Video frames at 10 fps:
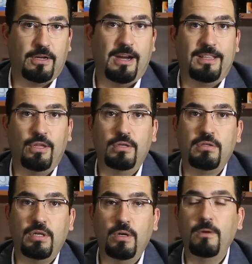All right,
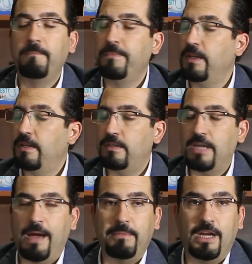those two,
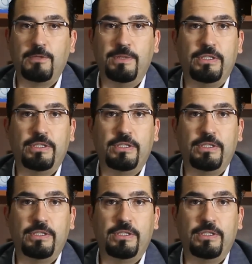top-notch